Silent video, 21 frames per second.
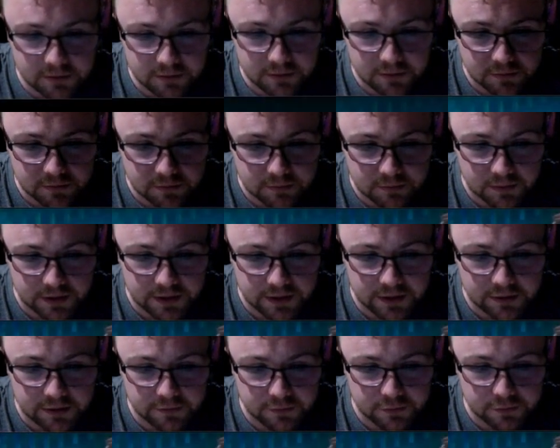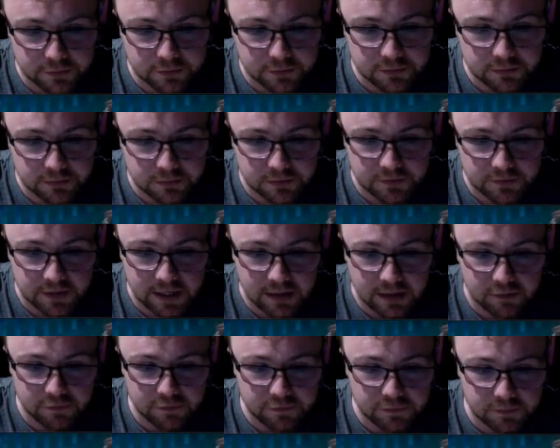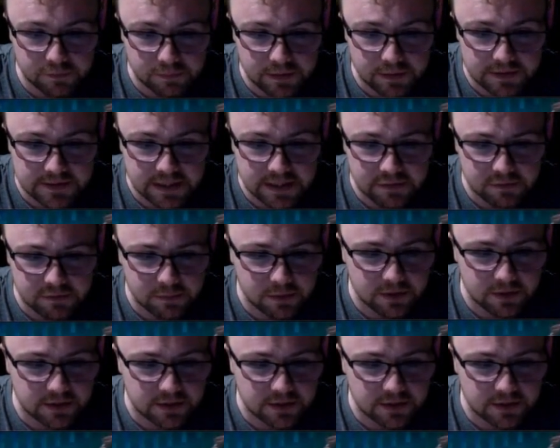with Elphaba. That's Elphaba, isn't